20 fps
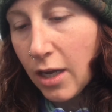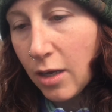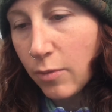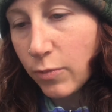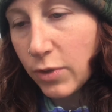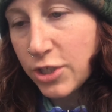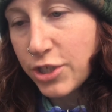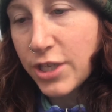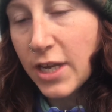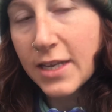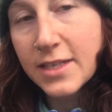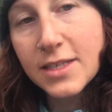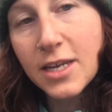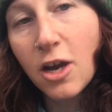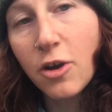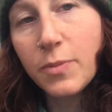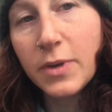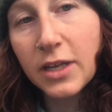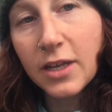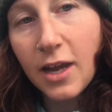which has
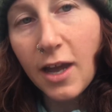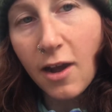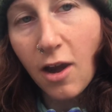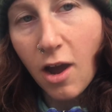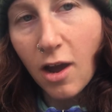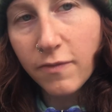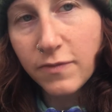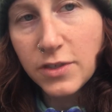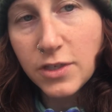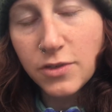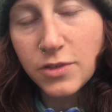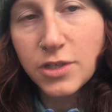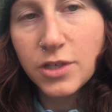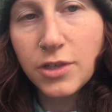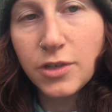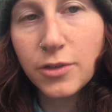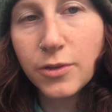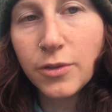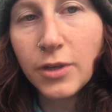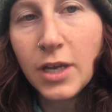now been cut off due
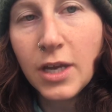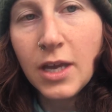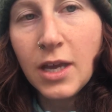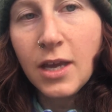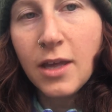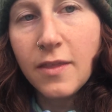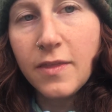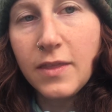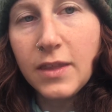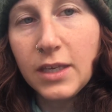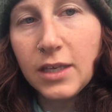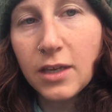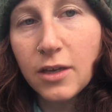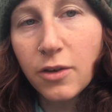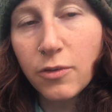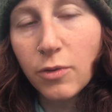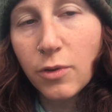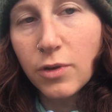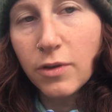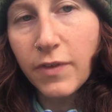to the
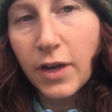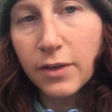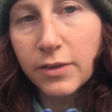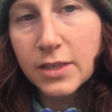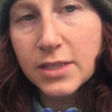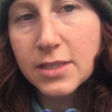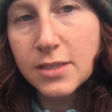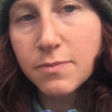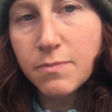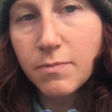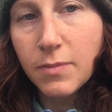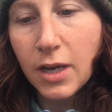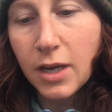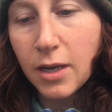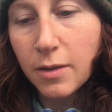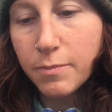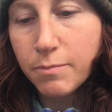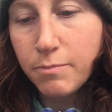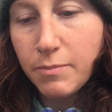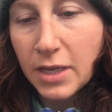coronavirus
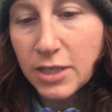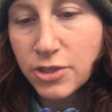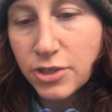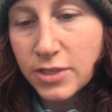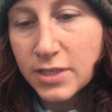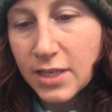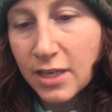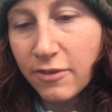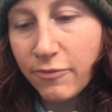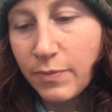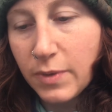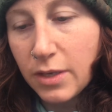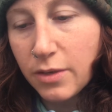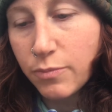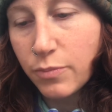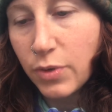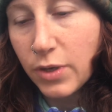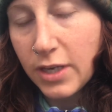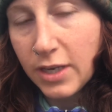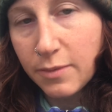measures that have
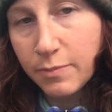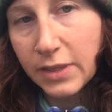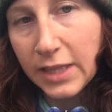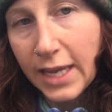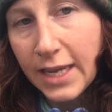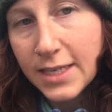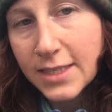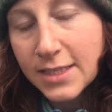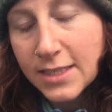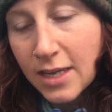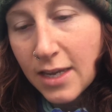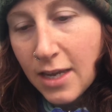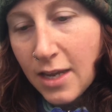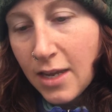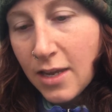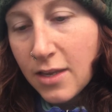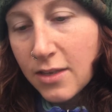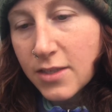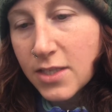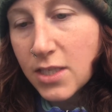been put in place.
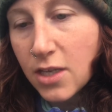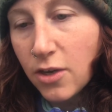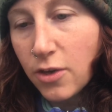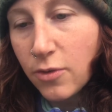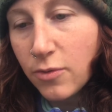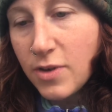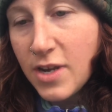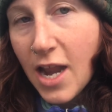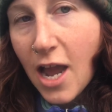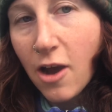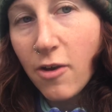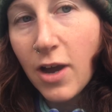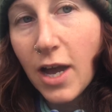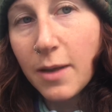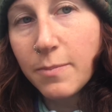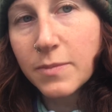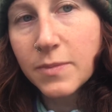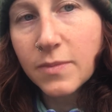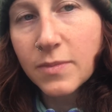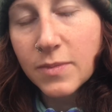So now
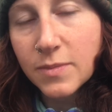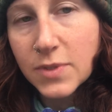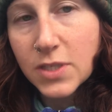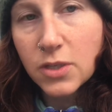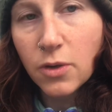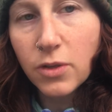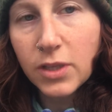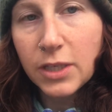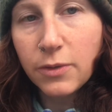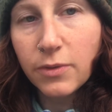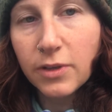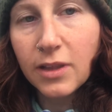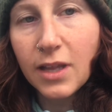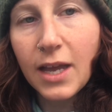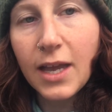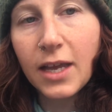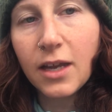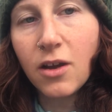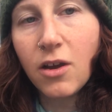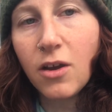I'm solely
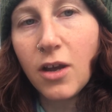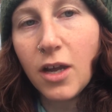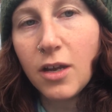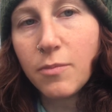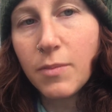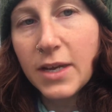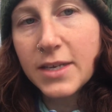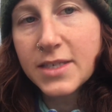relying on my